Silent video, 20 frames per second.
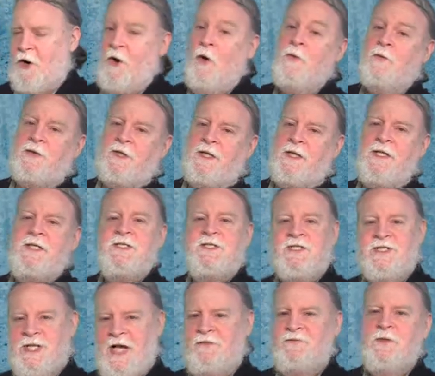only
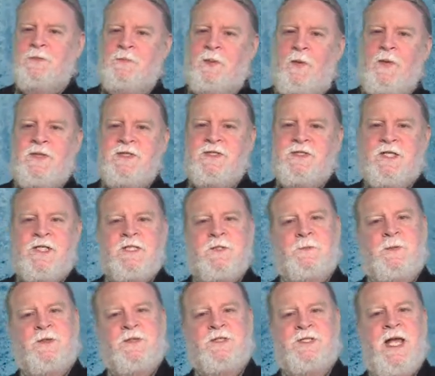seven point six
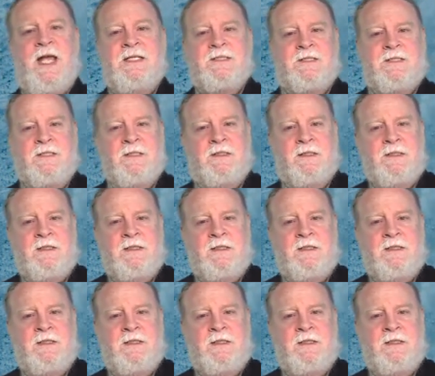percent.